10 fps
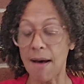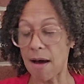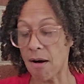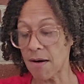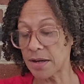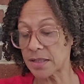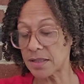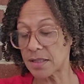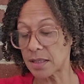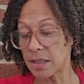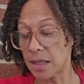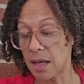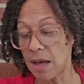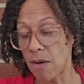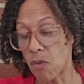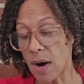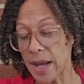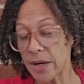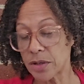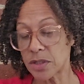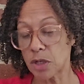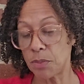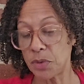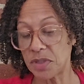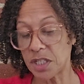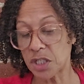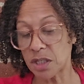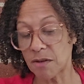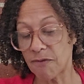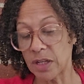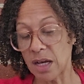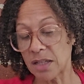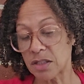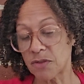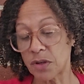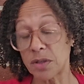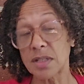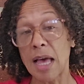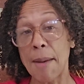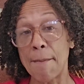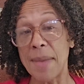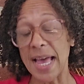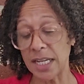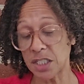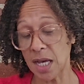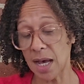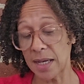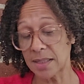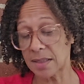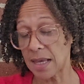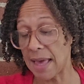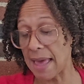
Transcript: artists, writers, musicians, philosophers, magi's,